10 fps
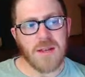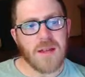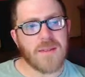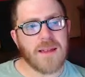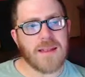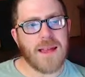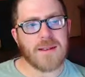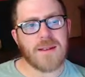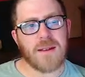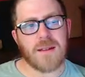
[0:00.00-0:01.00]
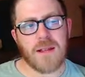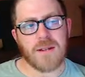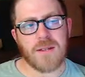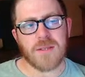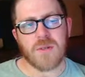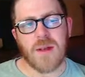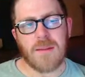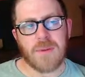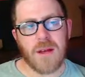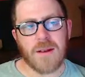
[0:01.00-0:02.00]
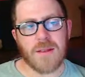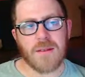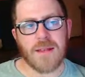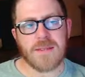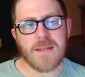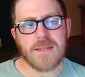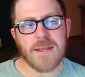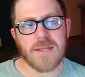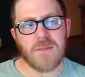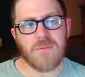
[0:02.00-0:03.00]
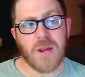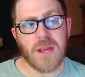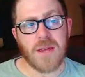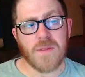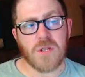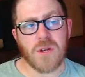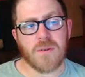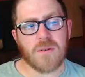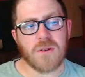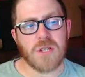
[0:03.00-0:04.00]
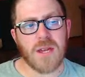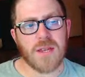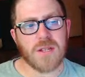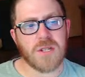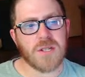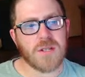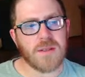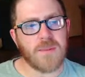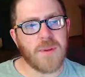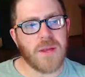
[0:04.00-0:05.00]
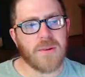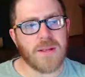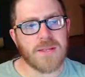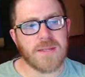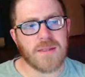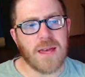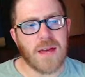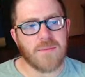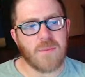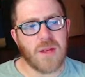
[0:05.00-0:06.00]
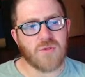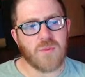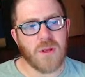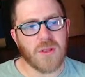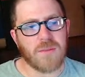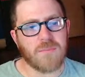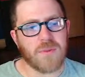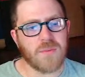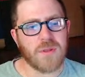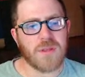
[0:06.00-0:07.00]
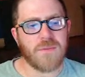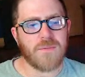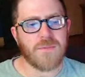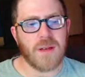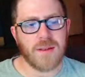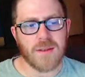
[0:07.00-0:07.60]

They landed in a London scrapyard in 1963, and the Jonah changed appearance to that of Metropolitan... What the fuck?